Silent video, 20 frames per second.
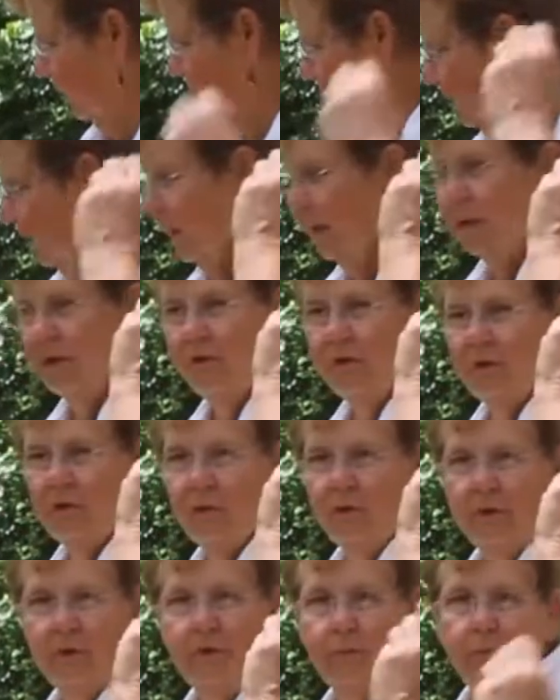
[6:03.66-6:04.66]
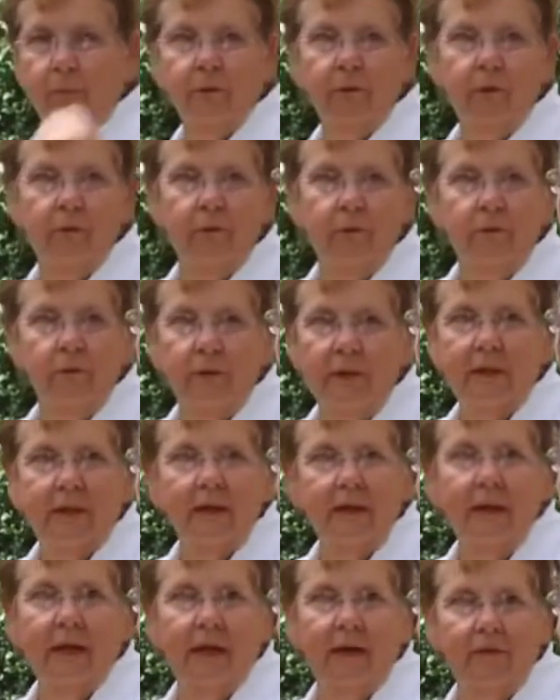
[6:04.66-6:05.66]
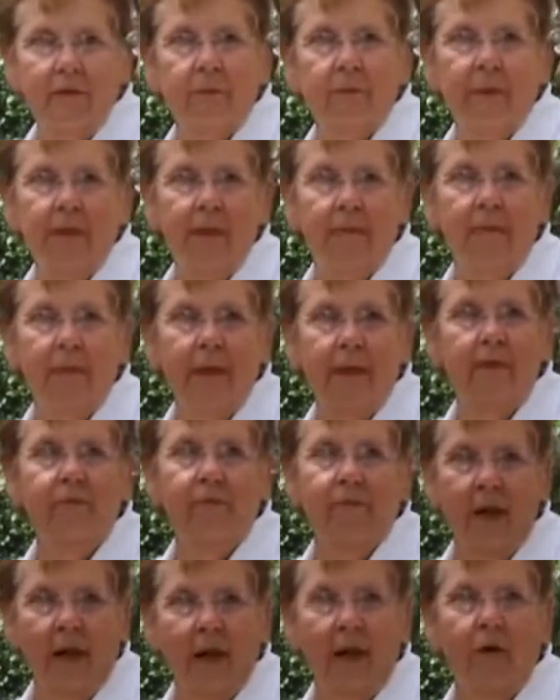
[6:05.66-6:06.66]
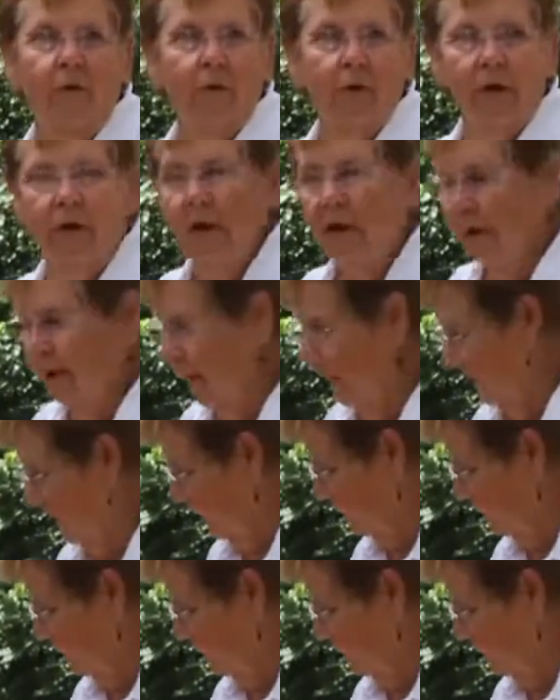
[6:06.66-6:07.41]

Joyce and learning all about Florida's native butterflies and how we can